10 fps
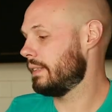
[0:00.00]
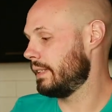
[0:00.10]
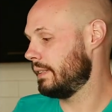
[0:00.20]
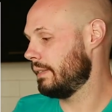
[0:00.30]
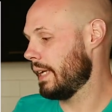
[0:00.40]

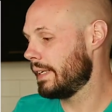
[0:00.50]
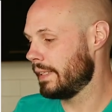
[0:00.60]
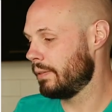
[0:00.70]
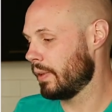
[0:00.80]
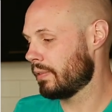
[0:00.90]
and
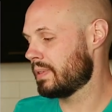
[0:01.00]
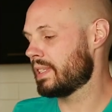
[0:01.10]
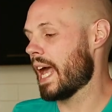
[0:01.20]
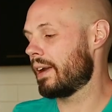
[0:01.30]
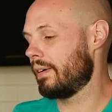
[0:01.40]
ended with
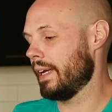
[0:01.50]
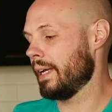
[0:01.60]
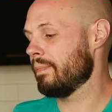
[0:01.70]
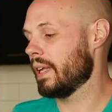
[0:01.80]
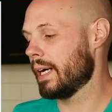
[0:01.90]

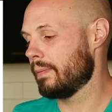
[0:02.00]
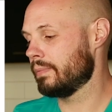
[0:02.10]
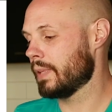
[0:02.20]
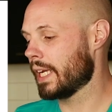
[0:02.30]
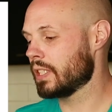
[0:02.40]
Saturday.
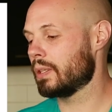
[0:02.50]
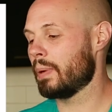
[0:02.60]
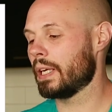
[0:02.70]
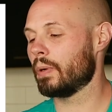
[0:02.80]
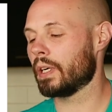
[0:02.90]
Um, I guess
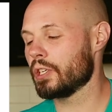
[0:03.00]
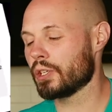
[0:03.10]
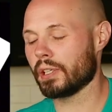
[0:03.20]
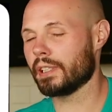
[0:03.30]
depending what country